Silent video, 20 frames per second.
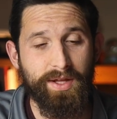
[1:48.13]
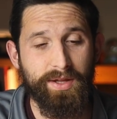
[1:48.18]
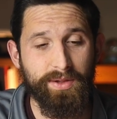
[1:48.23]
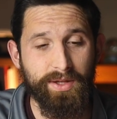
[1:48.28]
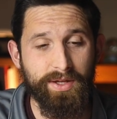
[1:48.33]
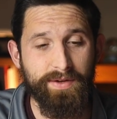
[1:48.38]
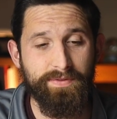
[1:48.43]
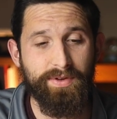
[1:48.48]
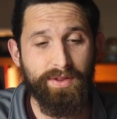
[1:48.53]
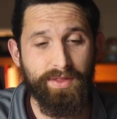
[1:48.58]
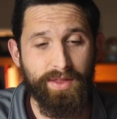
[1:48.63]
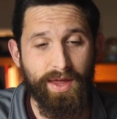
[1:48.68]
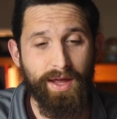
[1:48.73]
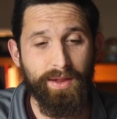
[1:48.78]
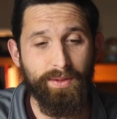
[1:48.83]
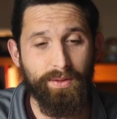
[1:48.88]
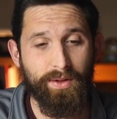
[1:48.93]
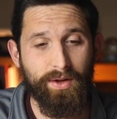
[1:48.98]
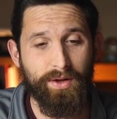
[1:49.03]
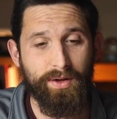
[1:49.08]
lived
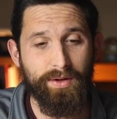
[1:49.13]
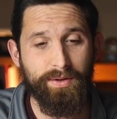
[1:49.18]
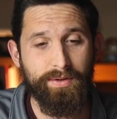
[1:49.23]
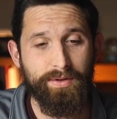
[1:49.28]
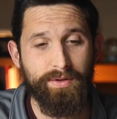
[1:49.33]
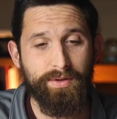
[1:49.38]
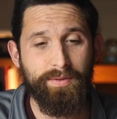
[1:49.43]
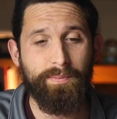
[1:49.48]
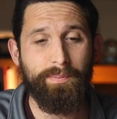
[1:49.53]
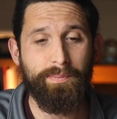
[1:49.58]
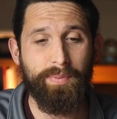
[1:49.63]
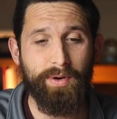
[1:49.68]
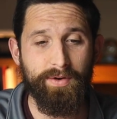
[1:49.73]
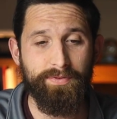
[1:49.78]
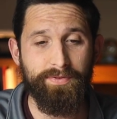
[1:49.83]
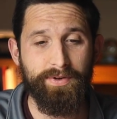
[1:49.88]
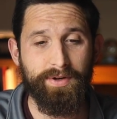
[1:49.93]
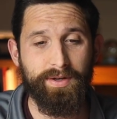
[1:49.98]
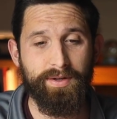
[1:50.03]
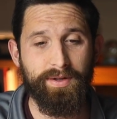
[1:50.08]
that law
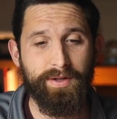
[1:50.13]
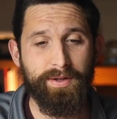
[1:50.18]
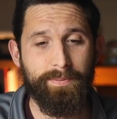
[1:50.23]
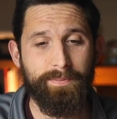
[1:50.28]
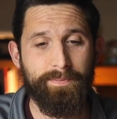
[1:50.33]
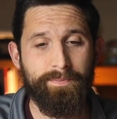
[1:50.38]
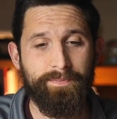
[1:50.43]
perfectly.